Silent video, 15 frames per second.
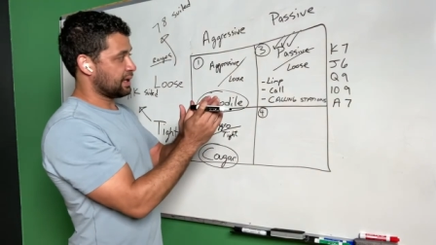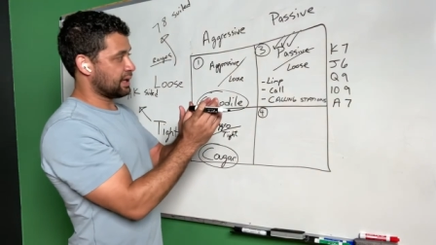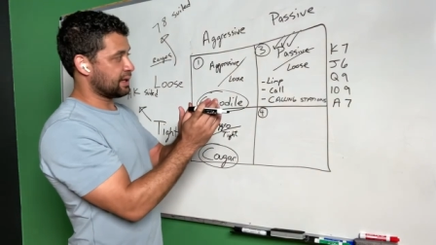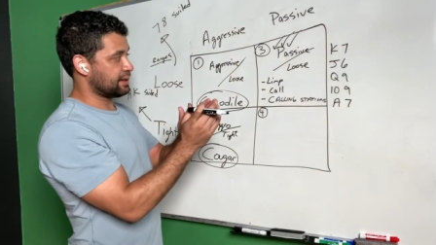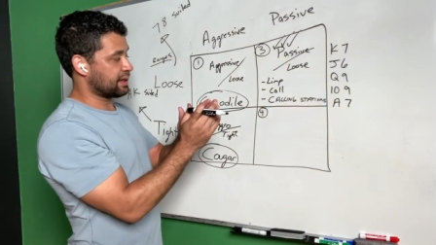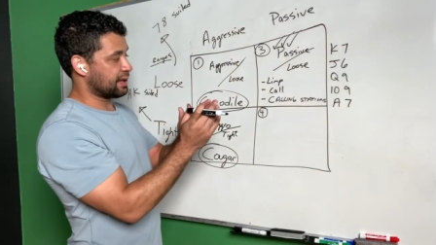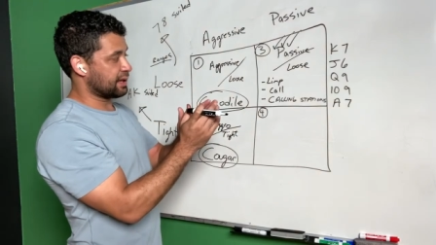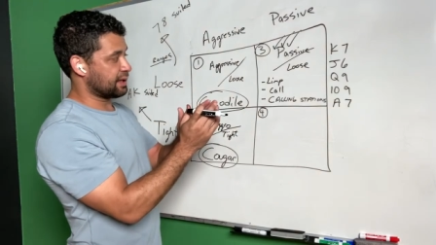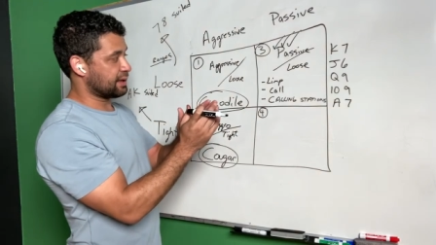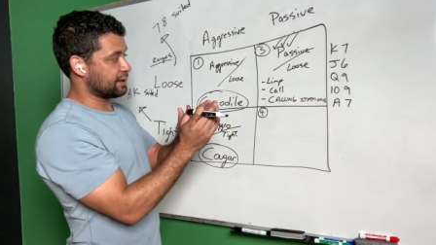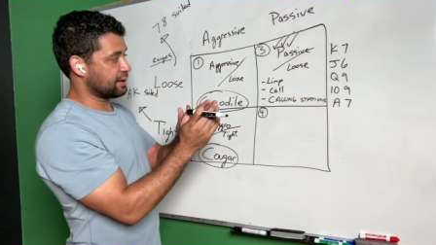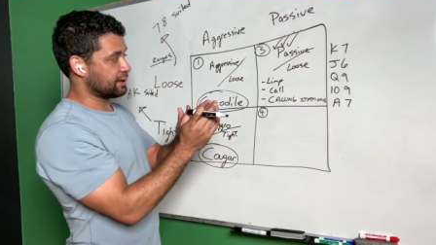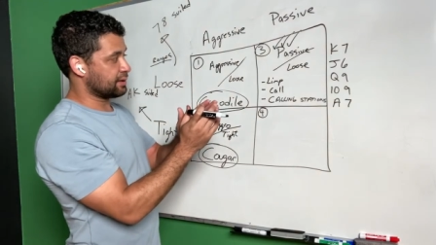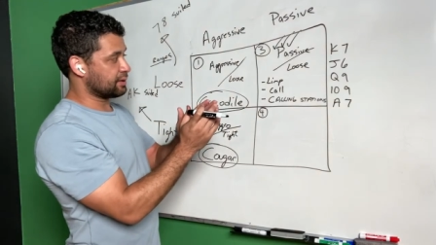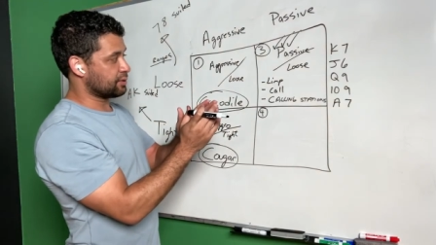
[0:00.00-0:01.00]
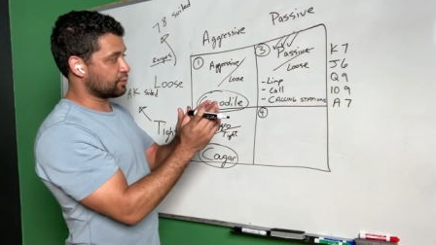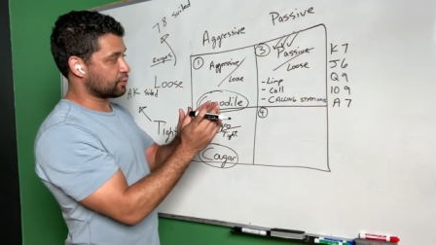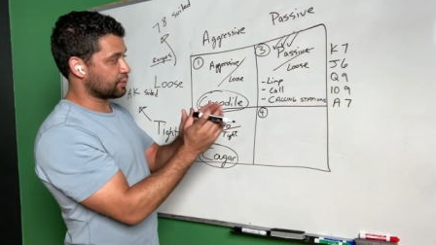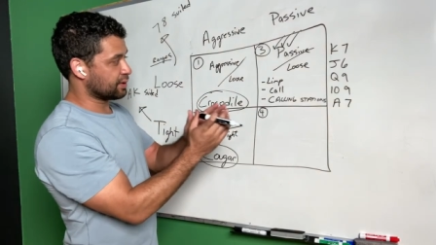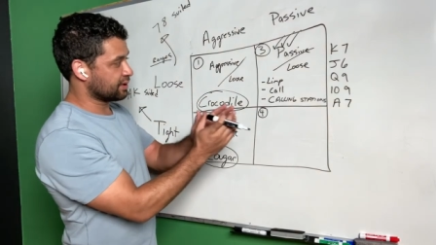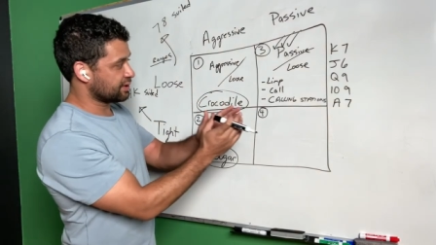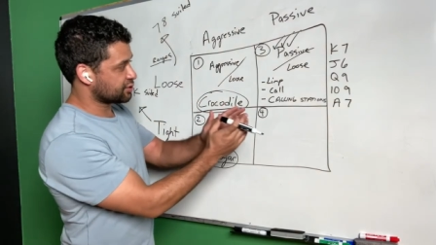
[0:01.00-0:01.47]
and then
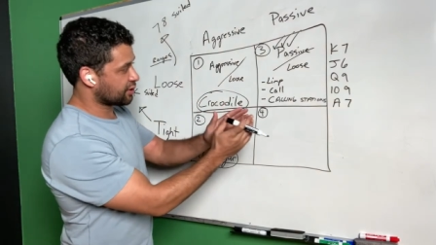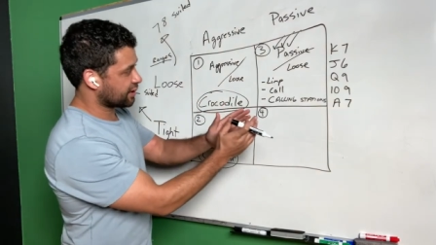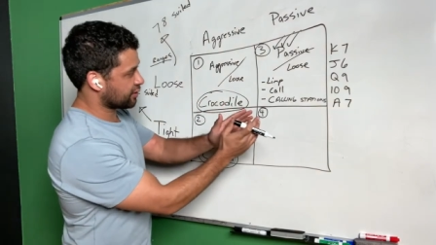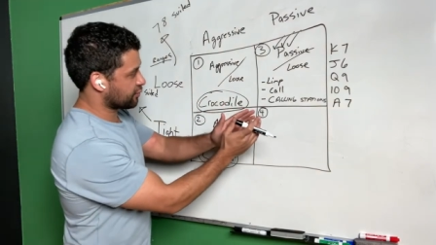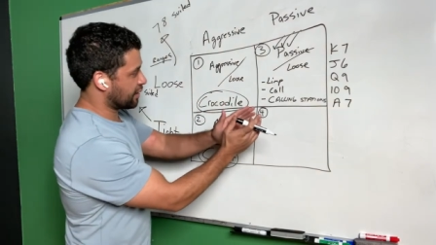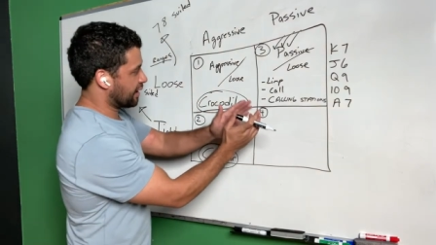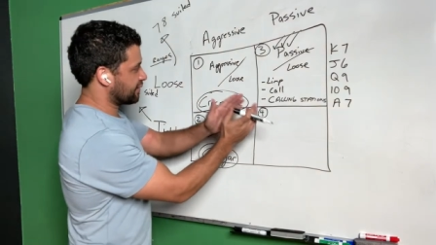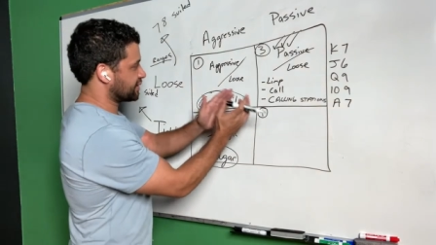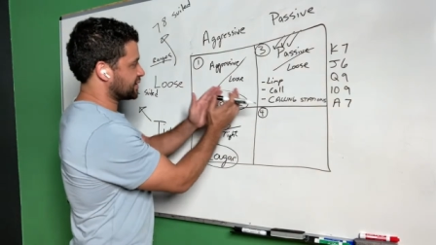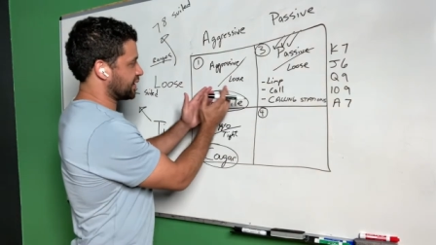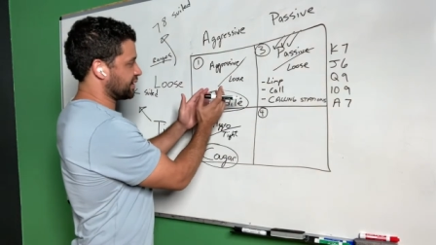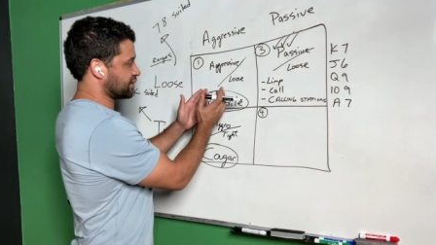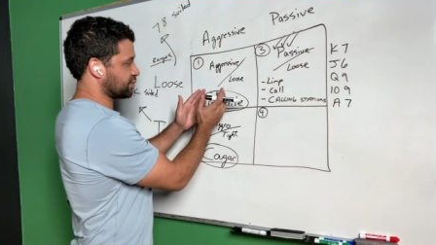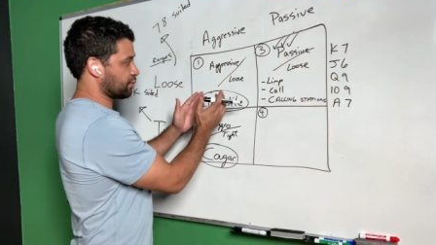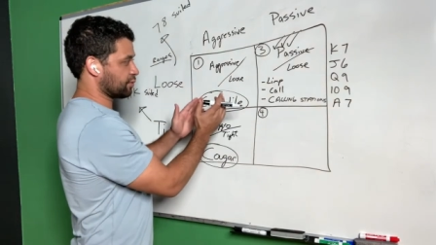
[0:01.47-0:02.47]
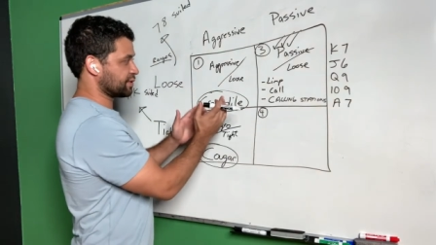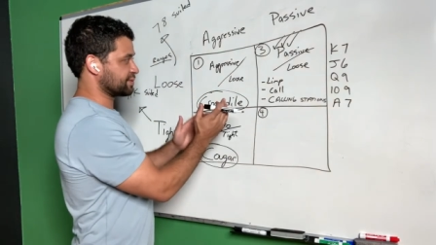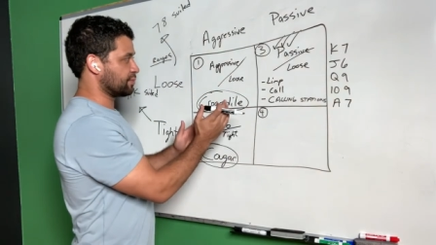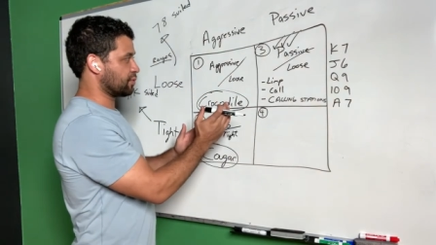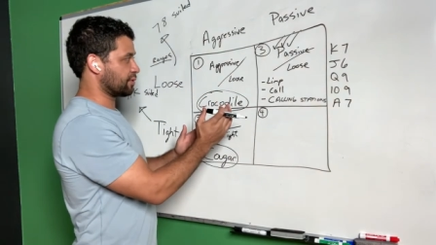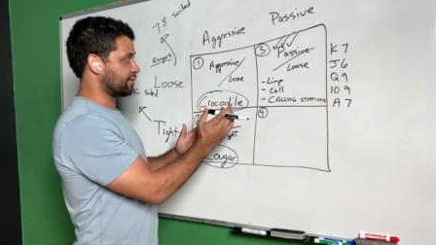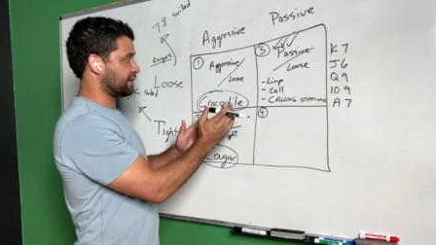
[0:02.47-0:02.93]
really try to gravitate towards
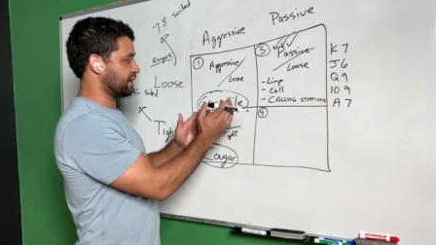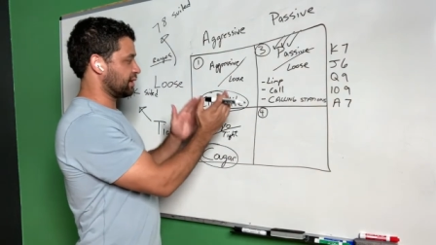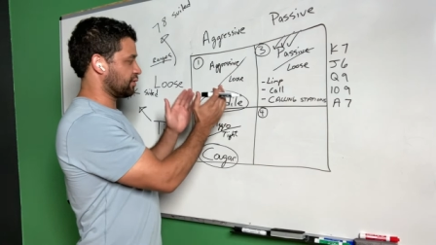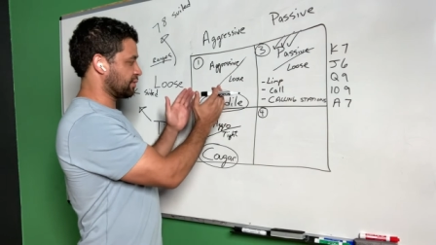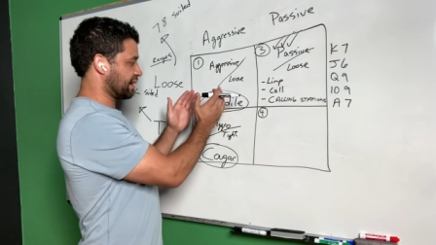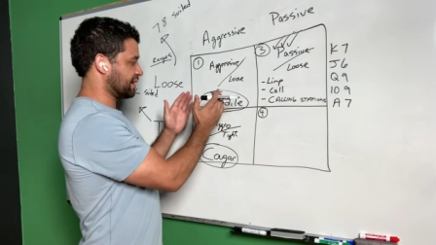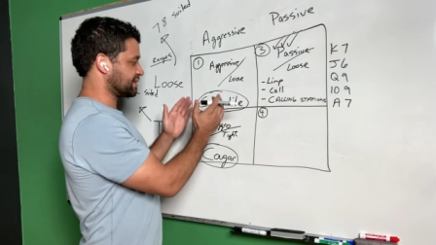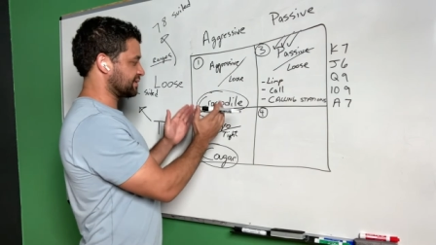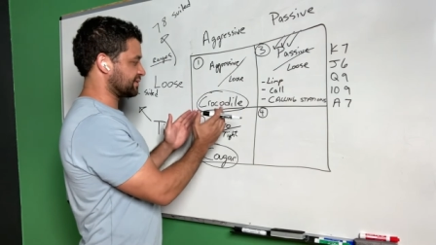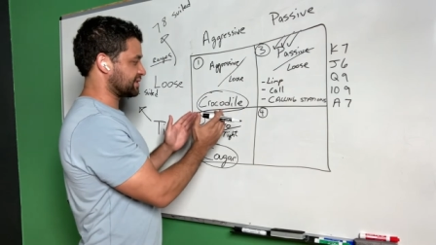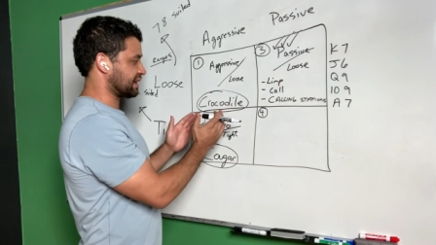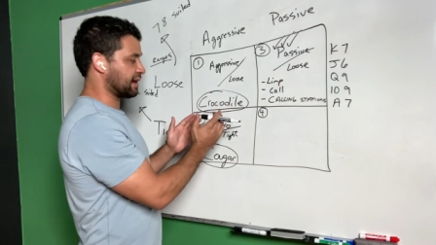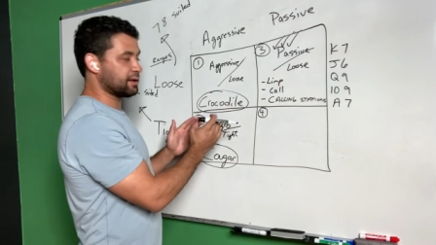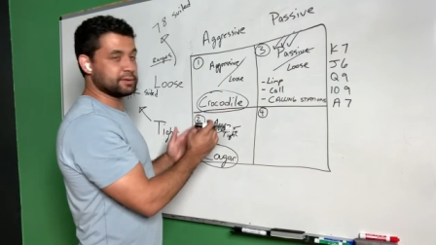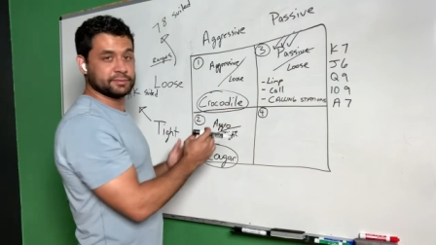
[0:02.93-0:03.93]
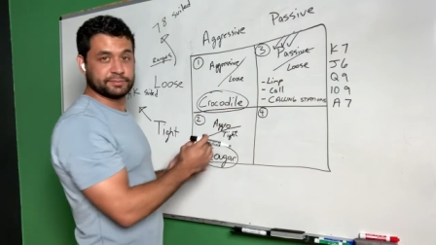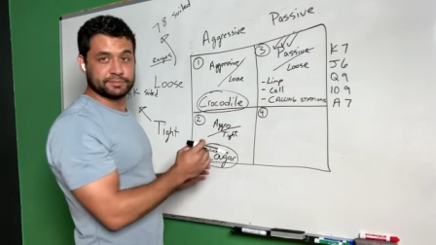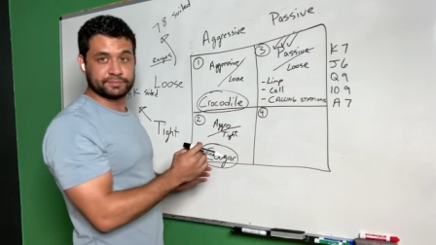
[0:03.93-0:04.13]
more of the aggressive style.